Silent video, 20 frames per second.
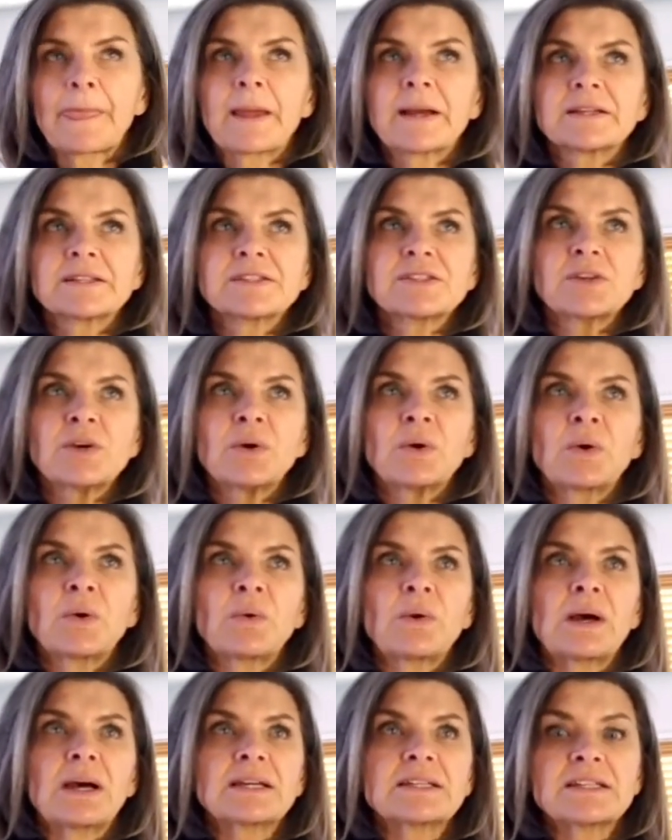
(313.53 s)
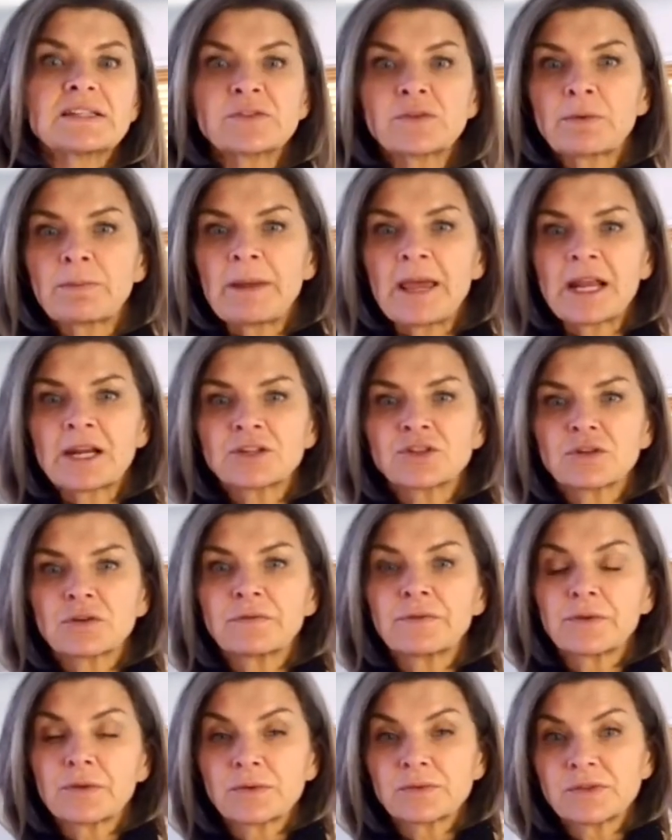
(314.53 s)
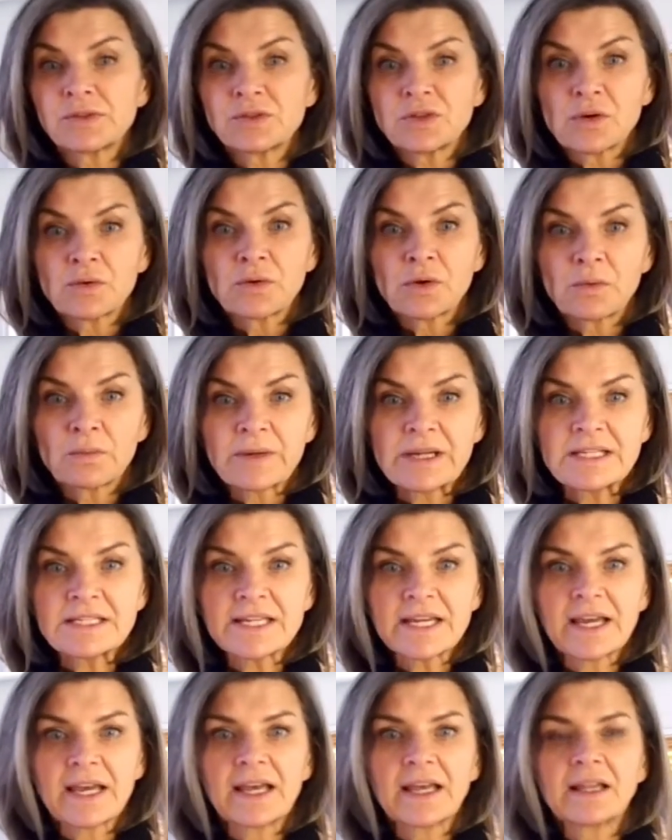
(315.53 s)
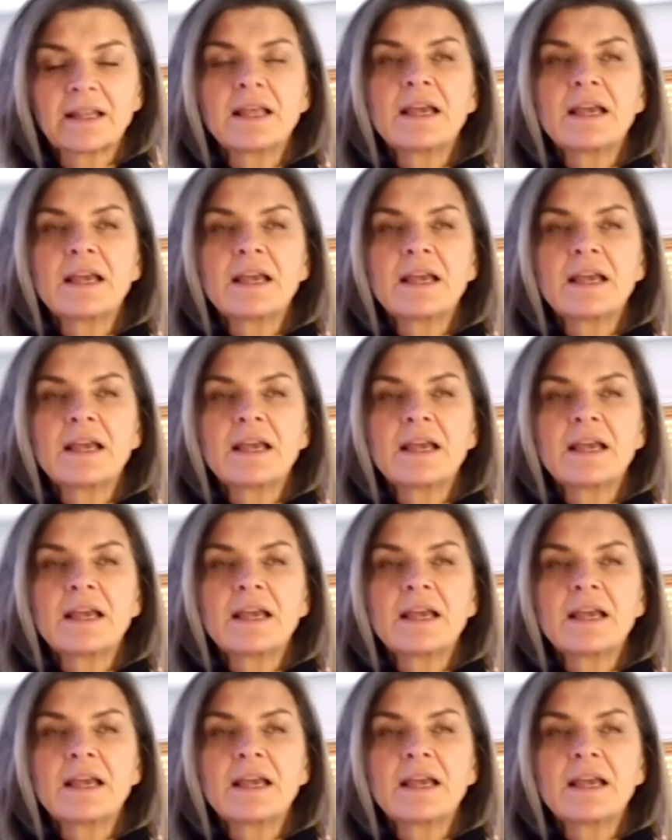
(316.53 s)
So a district manager, for those who don't know retail,